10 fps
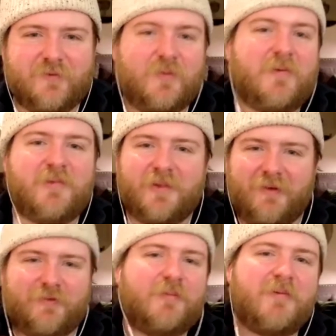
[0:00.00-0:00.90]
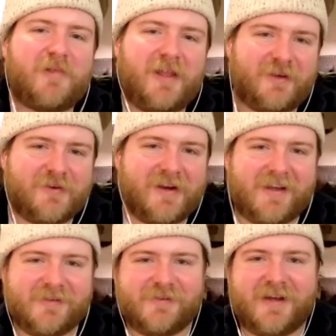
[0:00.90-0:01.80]
for people like you and
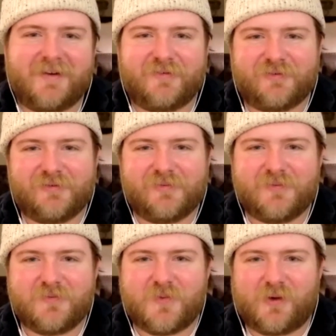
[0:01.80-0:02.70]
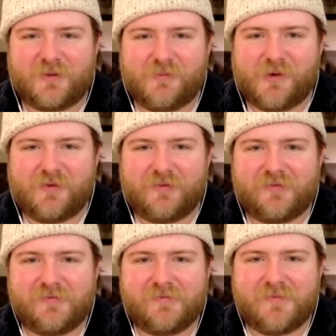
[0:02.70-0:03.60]
I who kind of work more
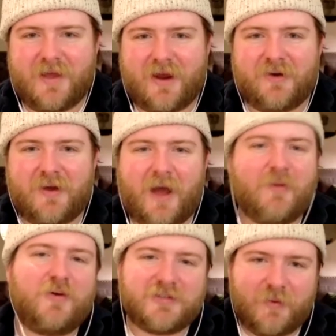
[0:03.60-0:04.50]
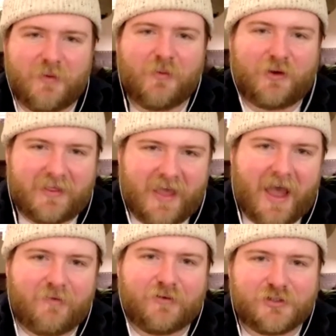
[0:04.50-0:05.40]
of, I don't know, I won't say we work the
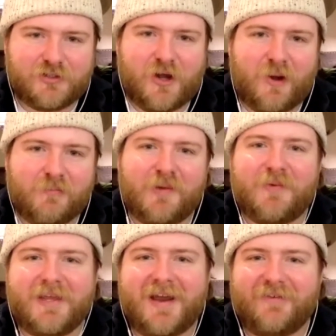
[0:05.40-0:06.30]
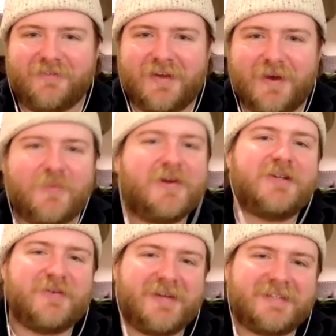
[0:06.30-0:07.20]
average job, but we
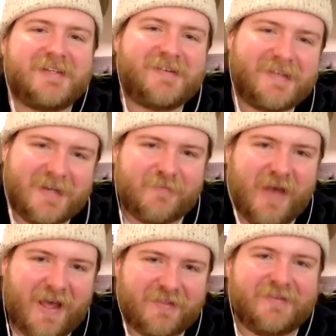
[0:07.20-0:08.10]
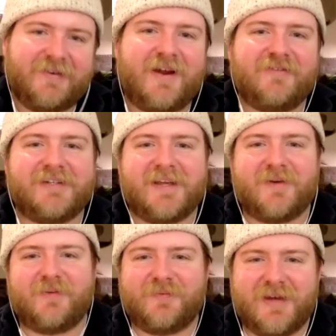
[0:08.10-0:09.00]
don't necessarily need math in our everyday
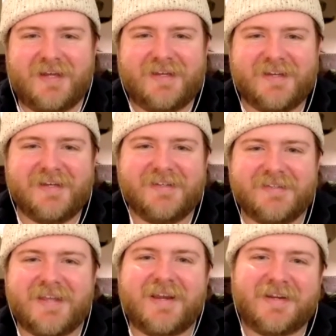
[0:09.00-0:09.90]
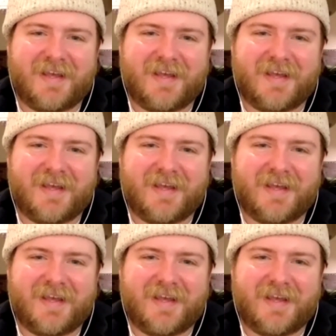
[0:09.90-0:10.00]
day to